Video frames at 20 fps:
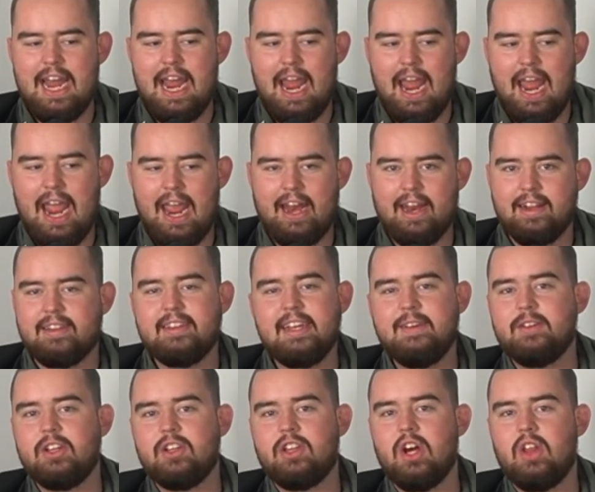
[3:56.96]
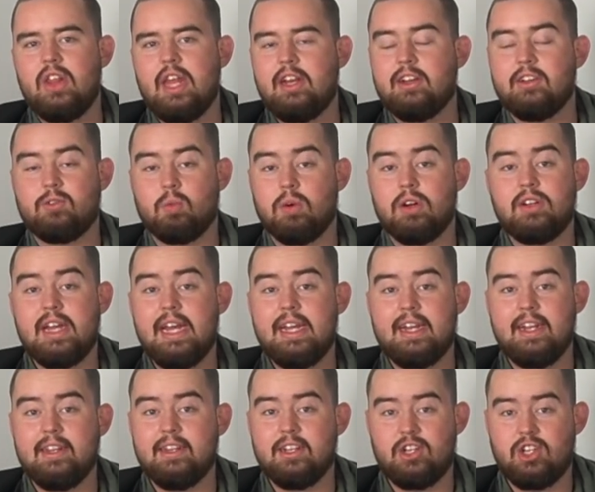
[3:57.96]
and it seems as though they just weren't
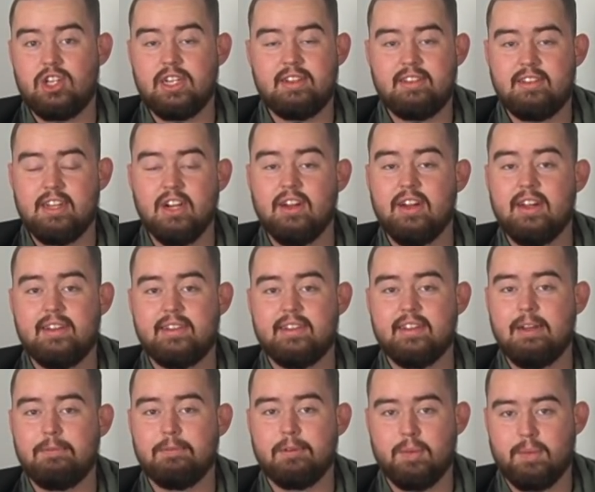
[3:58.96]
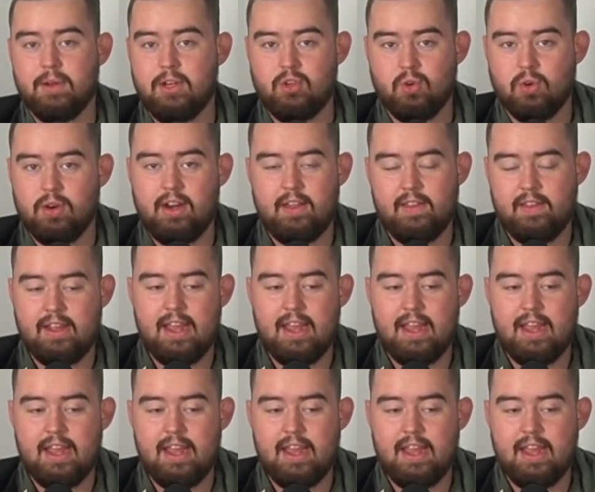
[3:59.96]
taking this shit seriously for a majority of the